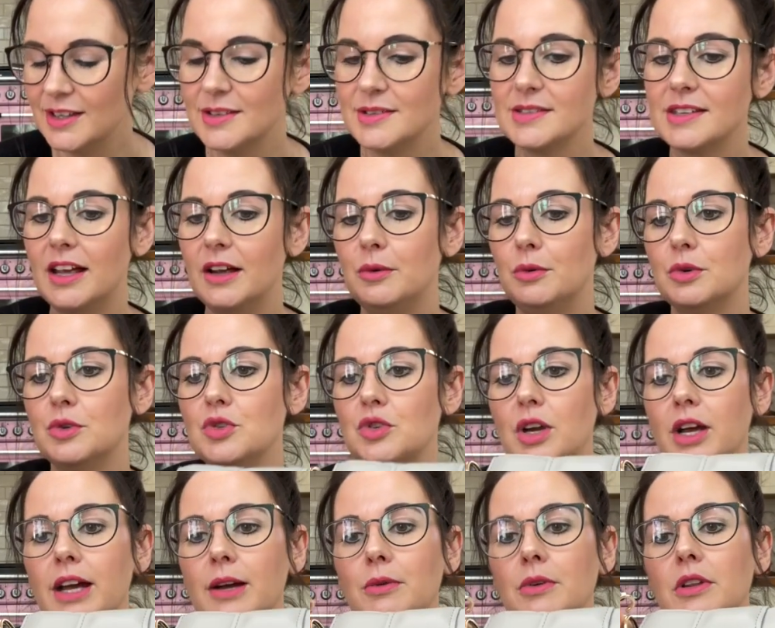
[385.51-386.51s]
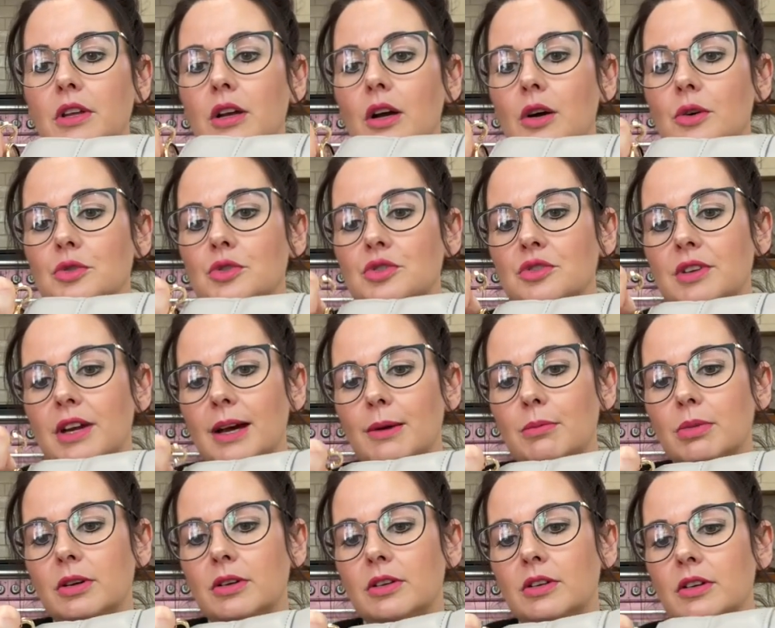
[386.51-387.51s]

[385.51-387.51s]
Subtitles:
So we'll try it with the gold strap,